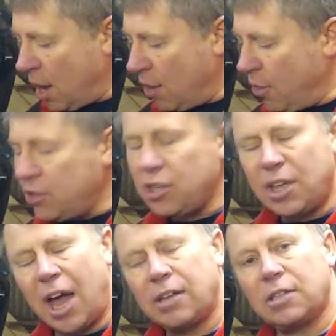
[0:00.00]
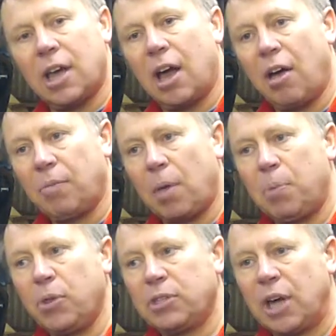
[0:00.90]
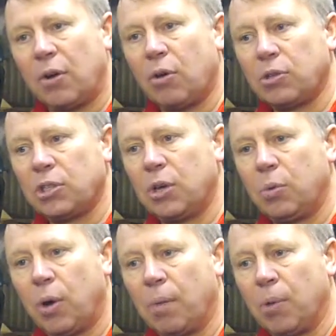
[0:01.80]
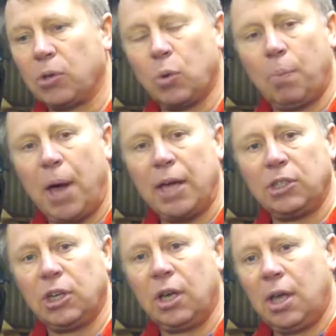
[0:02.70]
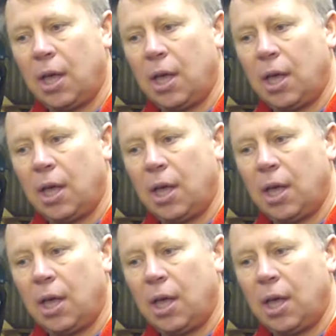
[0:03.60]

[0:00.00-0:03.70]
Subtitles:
This has had I put this out onto a page,